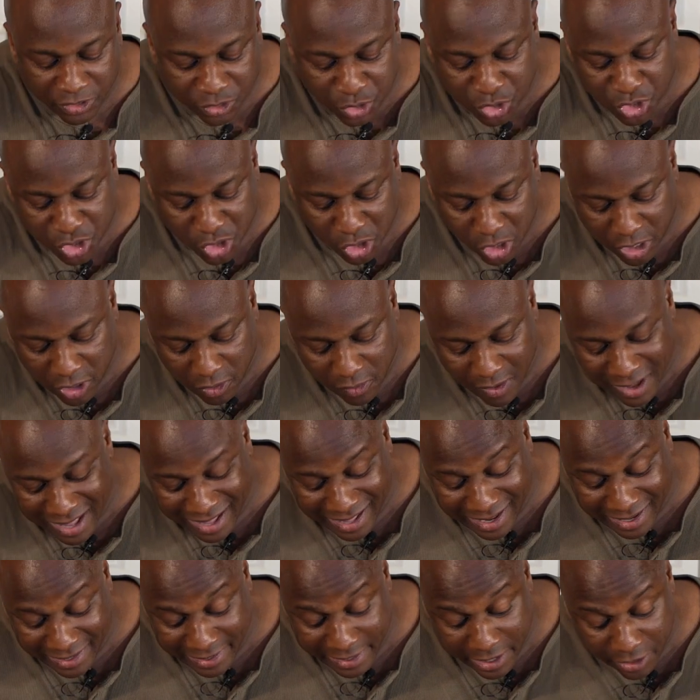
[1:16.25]
I'm going to show you
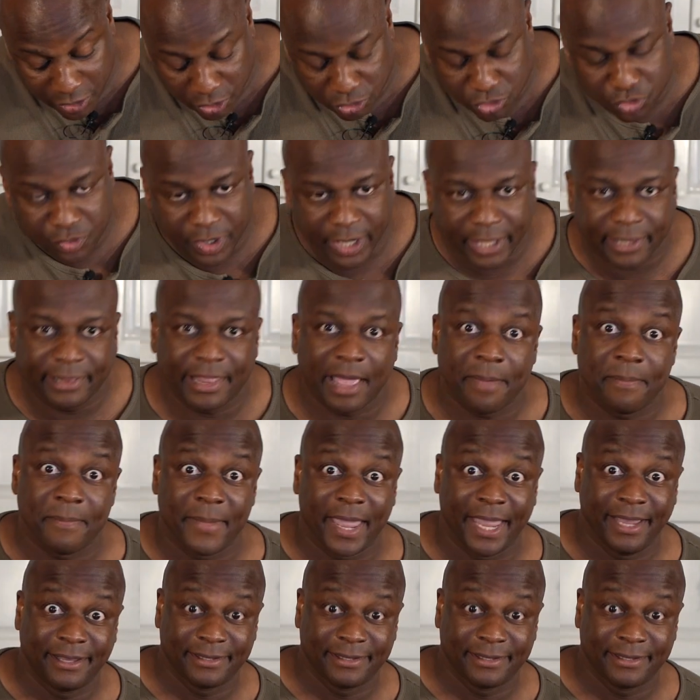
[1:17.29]
a little trick that